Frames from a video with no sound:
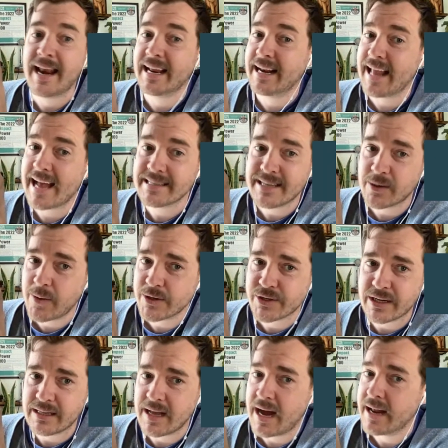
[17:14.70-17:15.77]
I get asked that question
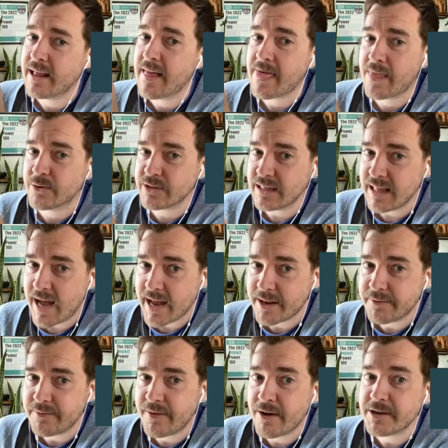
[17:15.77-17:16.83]
a lot. There's a lot
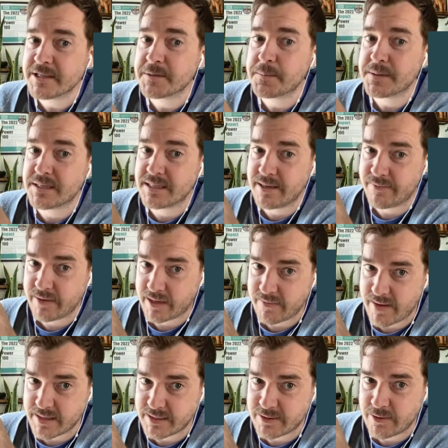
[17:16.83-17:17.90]
of very specific
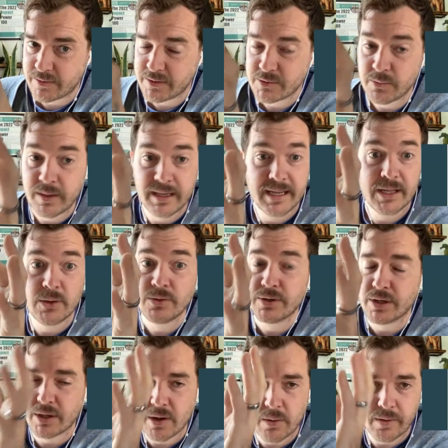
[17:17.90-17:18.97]
events during this week, and you
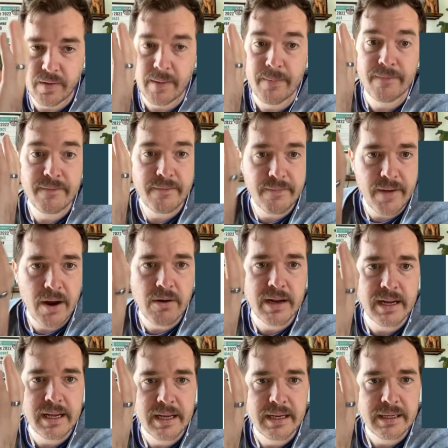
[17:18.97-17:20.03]
should go to them.
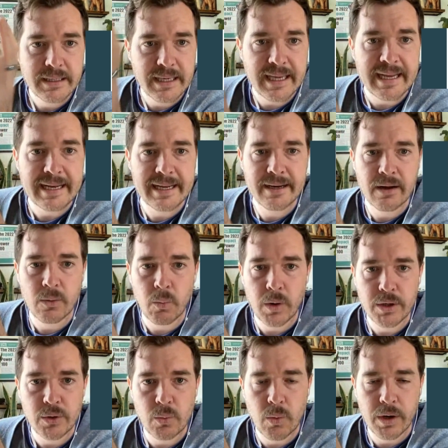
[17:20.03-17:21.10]
Very keyed in on what
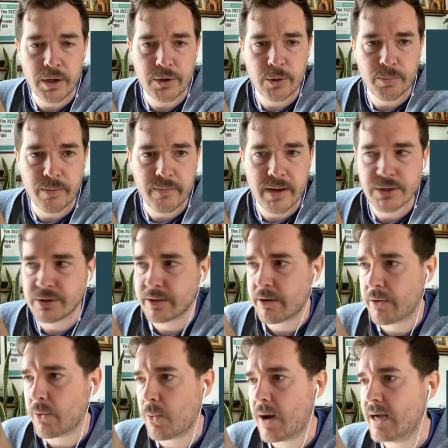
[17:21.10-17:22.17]
you want to do professionally or
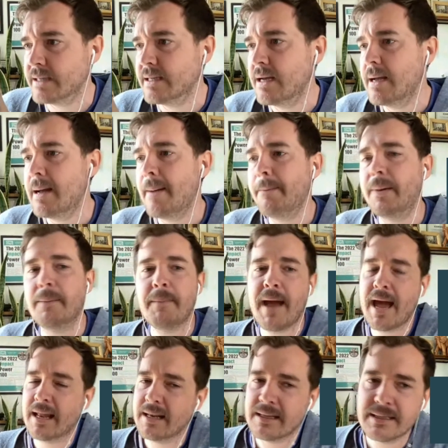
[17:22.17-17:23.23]
otherwise. But
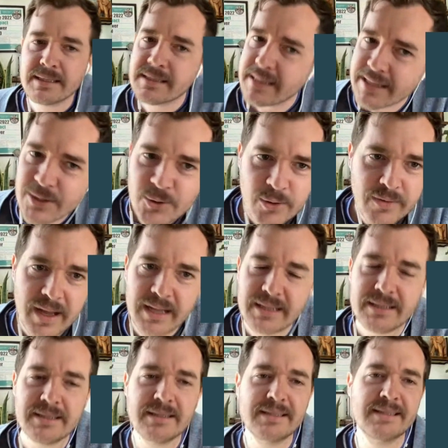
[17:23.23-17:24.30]
man, signature event,
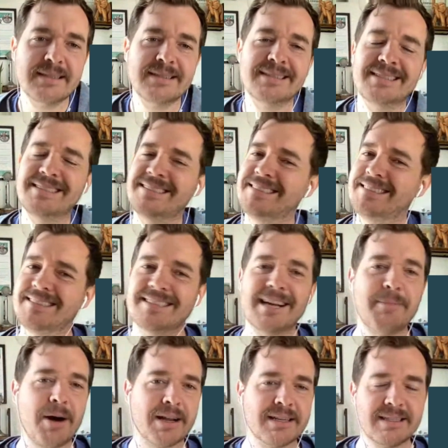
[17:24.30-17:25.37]

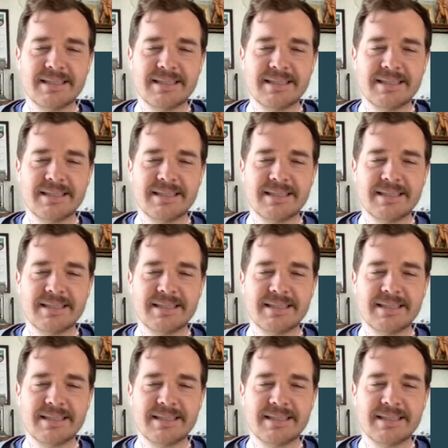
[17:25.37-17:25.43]
come on.